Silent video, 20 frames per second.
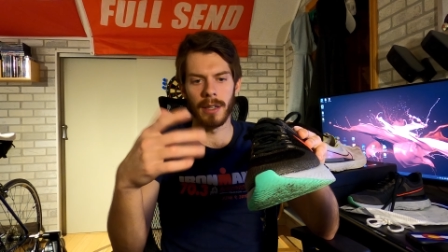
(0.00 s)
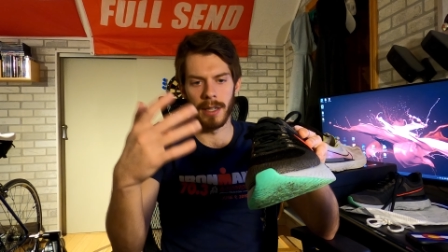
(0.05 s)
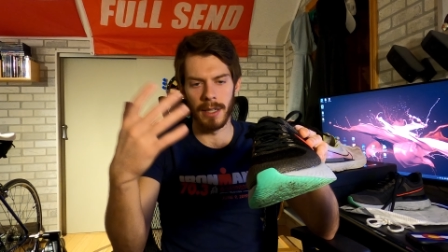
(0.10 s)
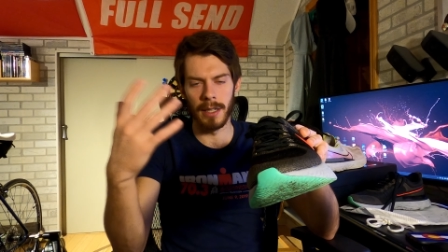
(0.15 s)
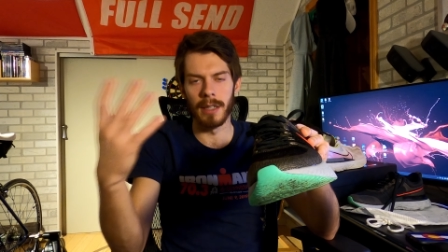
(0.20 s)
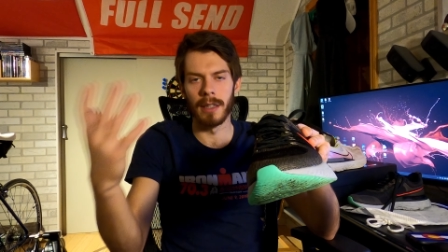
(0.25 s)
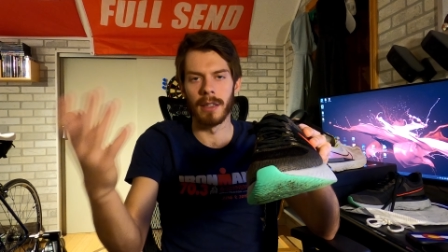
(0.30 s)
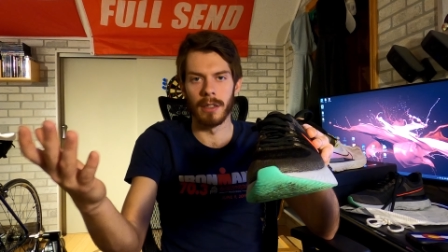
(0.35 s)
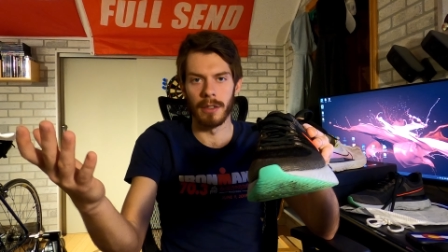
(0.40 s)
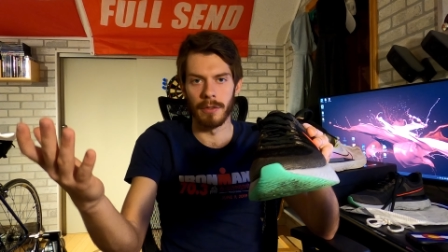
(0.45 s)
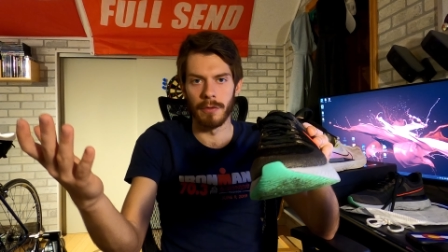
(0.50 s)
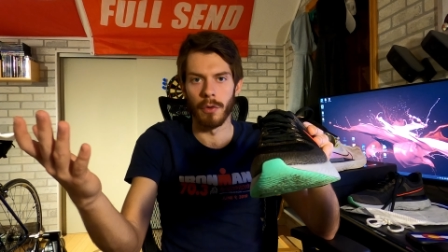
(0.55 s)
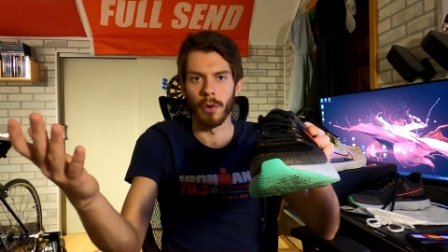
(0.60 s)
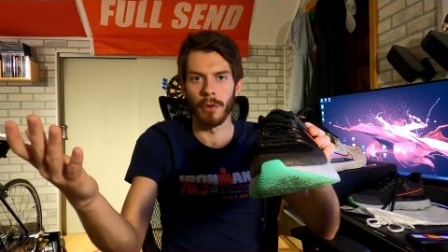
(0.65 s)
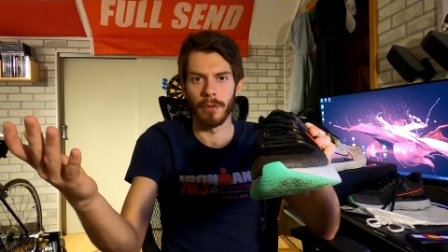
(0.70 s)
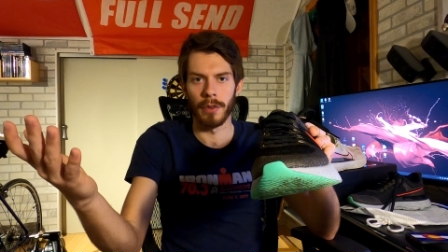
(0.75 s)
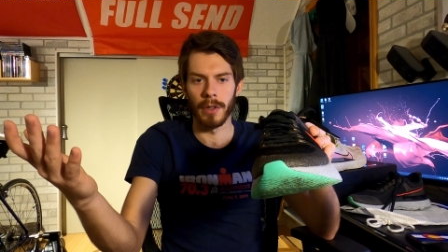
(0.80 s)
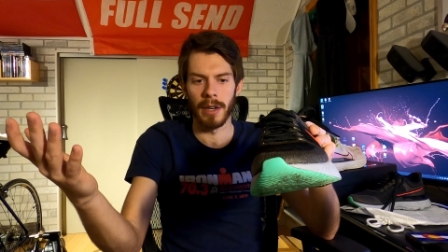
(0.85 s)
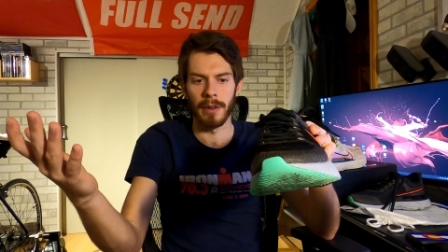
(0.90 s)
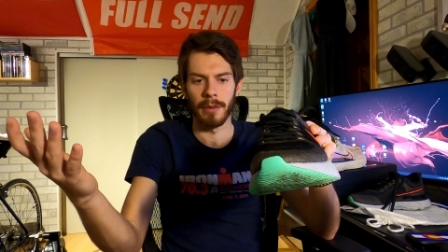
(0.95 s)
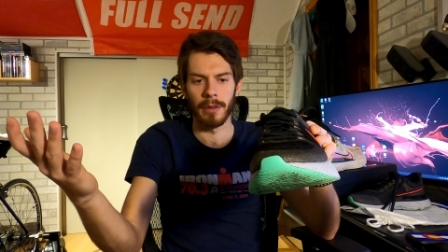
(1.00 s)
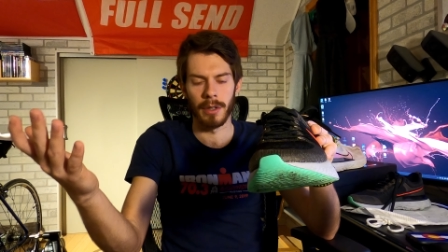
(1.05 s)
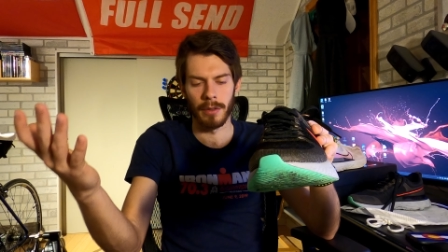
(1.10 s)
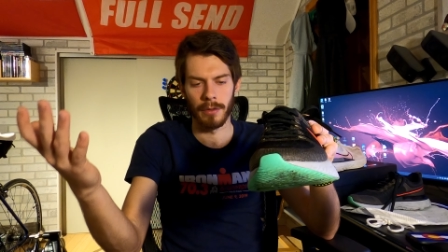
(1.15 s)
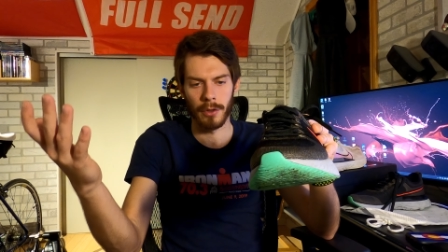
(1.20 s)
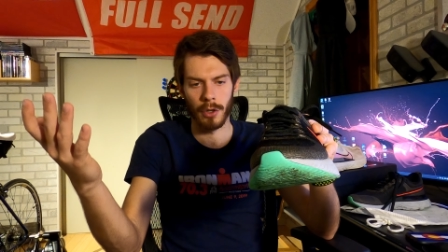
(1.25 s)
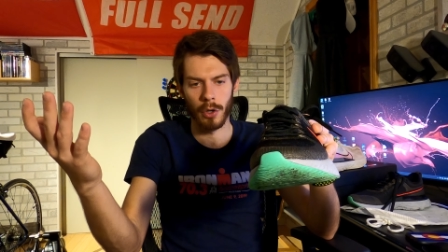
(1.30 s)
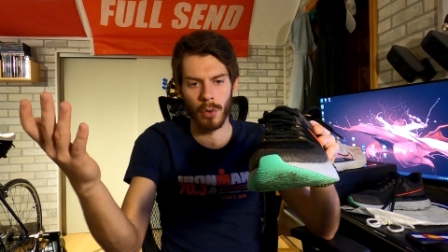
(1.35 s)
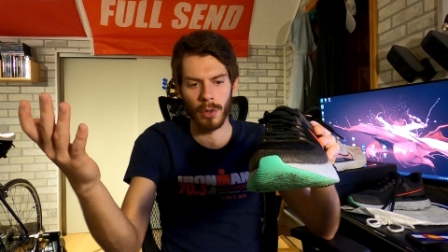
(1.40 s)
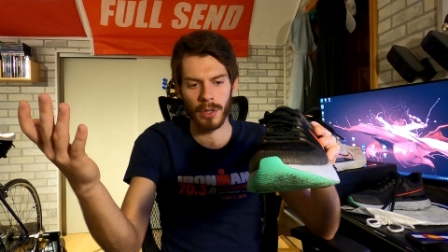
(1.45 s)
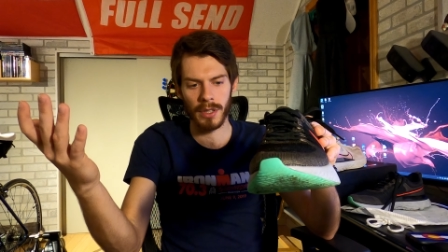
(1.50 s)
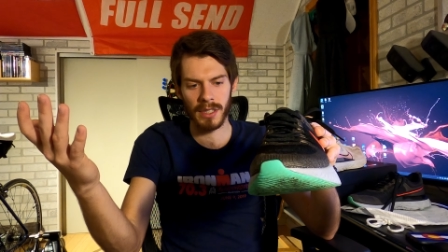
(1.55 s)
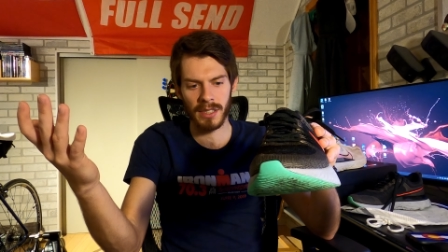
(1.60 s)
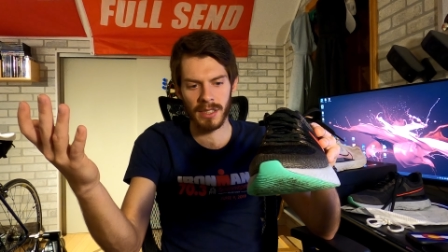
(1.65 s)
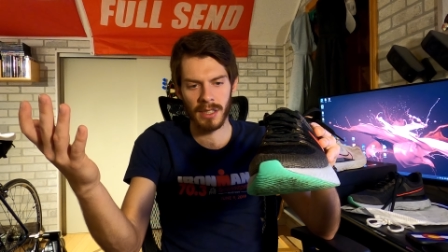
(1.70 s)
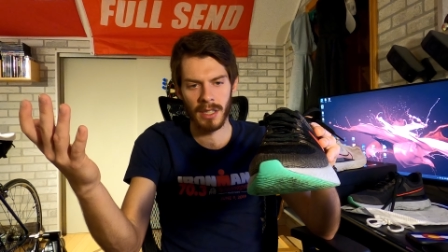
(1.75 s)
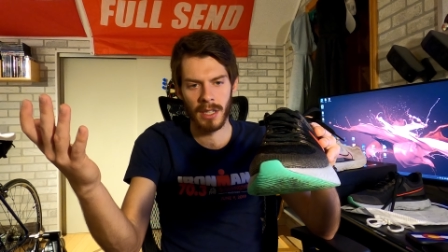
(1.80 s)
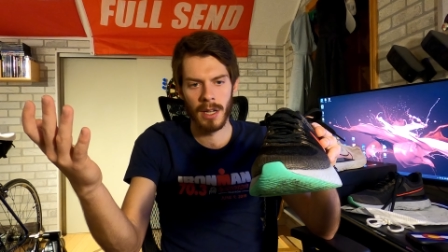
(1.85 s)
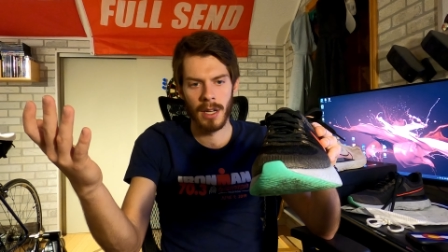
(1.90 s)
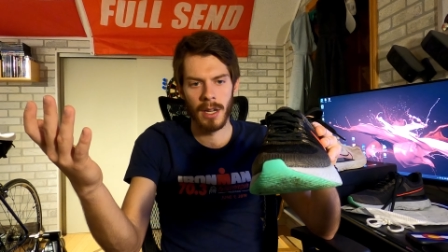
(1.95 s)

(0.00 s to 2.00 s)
in the forefoot area, of course,